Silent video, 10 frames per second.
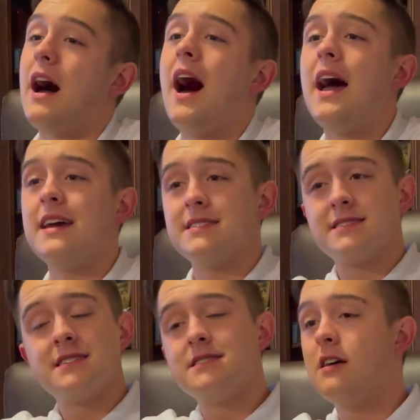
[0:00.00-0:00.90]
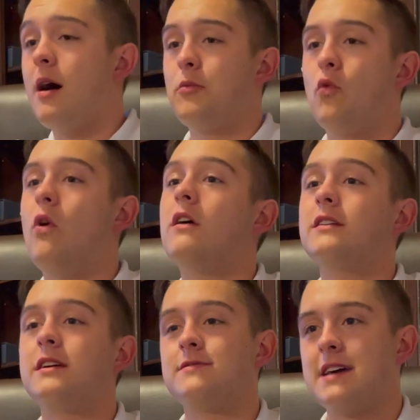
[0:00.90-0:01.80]
highest top
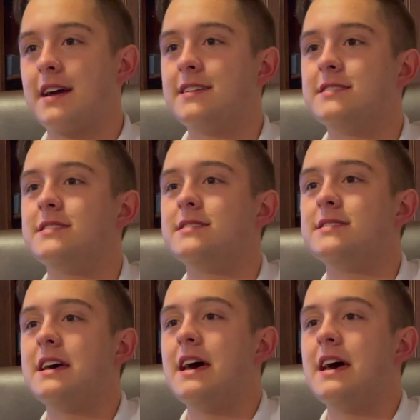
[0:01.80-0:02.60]
quality of technicians